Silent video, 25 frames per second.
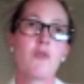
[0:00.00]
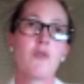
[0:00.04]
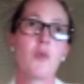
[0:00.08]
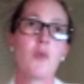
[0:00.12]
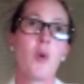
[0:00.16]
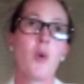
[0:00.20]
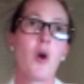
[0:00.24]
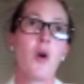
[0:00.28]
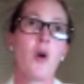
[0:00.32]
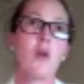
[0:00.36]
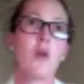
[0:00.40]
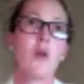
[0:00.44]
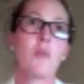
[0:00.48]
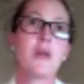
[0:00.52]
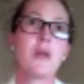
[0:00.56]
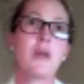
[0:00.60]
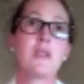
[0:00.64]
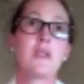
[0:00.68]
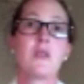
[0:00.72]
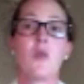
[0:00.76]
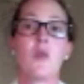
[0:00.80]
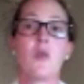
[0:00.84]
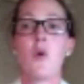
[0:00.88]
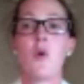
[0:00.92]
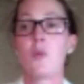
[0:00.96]
from home
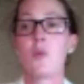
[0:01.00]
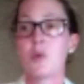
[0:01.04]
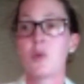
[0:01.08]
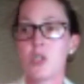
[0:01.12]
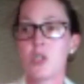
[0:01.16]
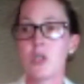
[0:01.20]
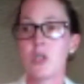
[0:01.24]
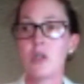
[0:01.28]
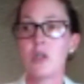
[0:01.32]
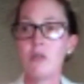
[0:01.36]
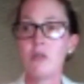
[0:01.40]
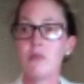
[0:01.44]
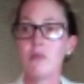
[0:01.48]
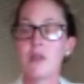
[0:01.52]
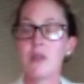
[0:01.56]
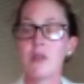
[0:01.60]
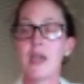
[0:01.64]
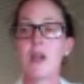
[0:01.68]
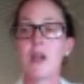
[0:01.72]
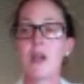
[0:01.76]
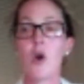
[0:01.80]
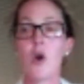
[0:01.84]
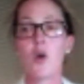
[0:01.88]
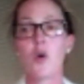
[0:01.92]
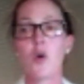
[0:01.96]
is an option,
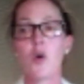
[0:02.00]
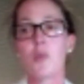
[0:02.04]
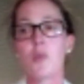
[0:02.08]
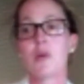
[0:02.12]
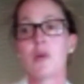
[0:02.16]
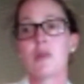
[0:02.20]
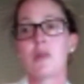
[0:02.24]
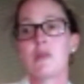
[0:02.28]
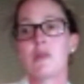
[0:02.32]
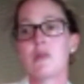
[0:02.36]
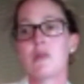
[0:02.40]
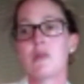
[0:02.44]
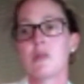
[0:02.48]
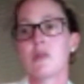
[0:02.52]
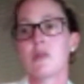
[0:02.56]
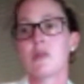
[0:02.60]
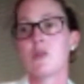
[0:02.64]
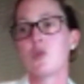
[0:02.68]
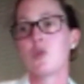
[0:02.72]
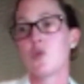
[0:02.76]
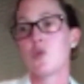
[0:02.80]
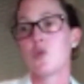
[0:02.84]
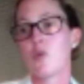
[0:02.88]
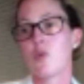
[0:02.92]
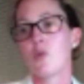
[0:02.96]
it opens the
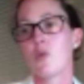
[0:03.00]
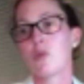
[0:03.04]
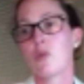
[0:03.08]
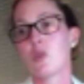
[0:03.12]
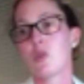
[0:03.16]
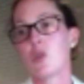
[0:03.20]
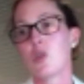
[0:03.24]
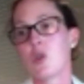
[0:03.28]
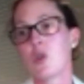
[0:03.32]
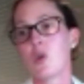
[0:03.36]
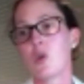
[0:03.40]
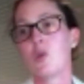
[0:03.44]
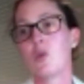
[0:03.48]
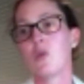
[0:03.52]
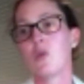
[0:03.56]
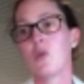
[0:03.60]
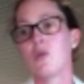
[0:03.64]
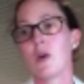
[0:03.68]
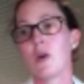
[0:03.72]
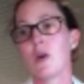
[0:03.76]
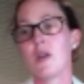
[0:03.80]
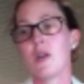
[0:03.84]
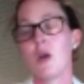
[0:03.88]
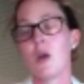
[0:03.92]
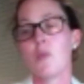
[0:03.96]
door to
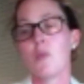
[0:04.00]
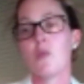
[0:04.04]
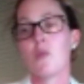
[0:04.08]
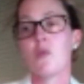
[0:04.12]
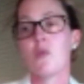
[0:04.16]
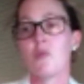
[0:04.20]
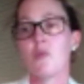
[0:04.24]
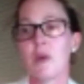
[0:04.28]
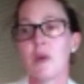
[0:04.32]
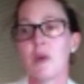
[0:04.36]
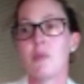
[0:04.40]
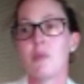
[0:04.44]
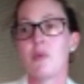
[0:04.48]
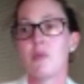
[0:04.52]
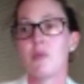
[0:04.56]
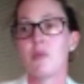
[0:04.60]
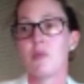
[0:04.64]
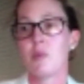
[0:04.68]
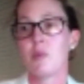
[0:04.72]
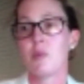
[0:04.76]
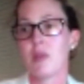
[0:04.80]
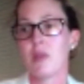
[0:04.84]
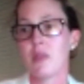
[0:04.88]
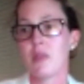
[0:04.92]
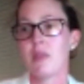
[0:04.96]
a number of people
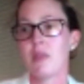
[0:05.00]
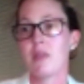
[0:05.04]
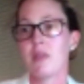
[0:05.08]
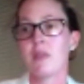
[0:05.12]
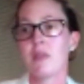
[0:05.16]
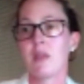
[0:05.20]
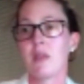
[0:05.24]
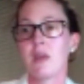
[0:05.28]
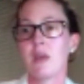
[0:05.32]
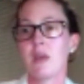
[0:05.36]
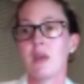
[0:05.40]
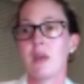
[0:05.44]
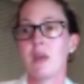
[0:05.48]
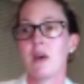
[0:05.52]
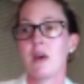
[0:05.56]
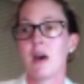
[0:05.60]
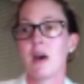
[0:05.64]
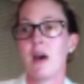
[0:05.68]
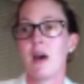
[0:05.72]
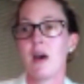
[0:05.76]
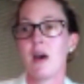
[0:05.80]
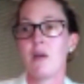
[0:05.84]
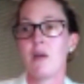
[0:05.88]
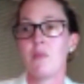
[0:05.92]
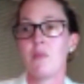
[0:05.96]
with
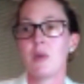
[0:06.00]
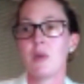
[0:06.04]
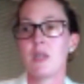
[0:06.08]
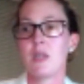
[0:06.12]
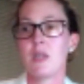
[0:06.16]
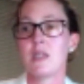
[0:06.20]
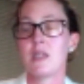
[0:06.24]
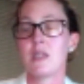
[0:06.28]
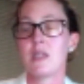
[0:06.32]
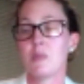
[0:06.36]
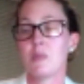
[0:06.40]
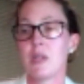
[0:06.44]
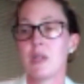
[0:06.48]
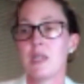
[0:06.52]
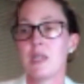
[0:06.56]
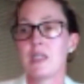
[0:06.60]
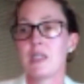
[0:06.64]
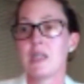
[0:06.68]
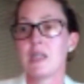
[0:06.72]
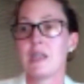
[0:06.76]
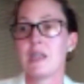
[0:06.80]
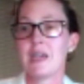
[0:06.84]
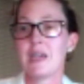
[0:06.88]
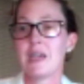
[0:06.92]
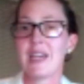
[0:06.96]

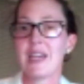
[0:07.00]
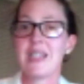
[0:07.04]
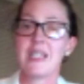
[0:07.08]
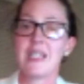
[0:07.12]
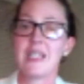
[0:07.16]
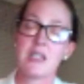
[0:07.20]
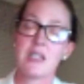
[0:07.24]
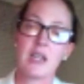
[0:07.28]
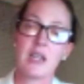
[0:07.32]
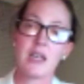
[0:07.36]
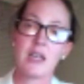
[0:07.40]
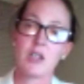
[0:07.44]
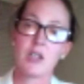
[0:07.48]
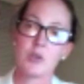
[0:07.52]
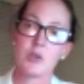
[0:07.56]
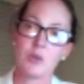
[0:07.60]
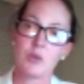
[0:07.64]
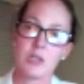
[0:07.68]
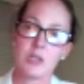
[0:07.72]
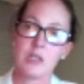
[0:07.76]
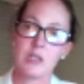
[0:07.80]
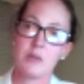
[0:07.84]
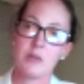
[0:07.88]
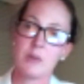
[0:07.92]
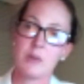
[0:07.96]
disability and intellectual
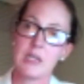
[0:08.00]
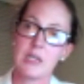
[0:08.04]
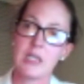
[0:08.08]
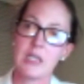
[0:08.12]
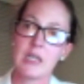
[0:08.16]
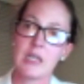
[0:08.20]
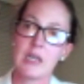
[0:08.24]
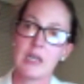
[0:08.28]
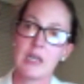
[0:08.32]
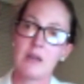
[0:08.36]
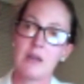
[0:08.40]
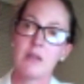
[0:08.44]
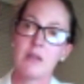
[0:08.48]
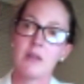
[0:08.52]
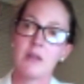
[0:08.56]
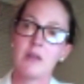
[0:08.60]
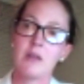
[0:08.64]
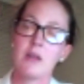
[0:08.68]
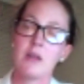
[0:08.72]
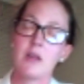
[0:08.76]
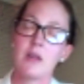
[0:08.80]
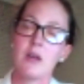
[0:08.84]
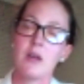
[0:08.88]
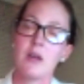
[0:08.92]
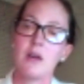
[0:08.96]
disability
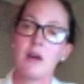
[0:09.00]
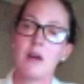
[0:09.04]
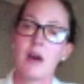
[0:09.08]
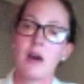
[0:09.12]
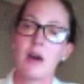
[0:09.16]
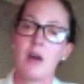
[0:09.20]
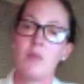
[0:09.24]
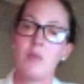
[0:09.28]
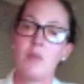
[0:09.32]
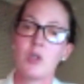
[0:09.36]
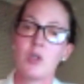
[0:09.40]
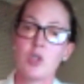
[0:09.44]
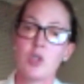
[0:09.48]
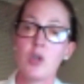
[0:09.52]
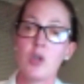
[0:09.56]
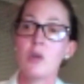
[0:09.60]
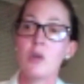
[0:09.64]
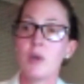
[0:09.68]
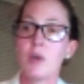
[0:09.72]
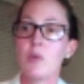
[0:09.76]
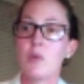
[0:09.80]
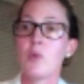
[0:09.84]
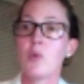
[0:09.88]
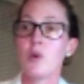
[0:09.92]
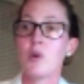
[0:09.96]
to
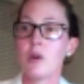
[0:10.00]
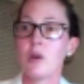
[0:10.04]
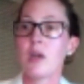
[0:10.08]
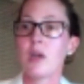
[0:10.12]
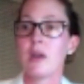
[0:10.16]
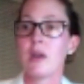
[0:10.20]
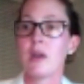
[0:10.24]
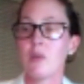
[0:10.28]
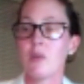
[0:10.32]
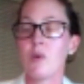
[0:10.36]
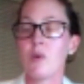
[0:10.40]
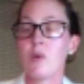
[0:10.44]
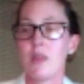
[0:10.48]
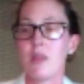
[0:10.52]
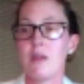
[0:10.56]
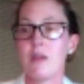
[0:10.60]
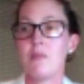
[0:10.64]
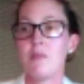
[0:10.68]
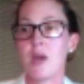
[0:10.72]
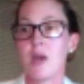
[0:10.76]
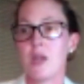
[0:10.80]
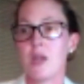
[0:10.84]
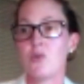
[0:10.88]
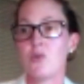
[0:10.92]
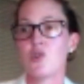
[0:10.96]
be working
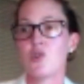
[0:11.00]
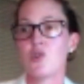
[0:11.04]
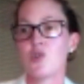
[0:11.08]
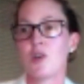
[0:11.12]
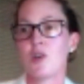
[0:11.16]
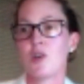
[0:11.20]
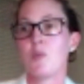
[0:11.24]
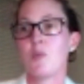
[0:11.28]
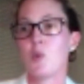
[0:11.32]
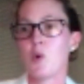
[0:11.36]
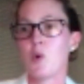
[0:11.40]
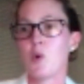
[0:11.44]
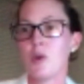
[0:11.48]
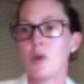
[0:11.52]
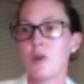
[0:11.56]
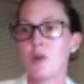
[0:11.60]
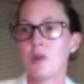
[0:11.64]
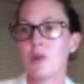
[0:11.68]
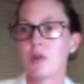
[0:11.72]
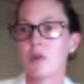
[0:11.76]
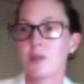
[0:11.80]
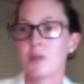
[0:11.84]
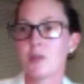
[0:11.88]
within mainstream work.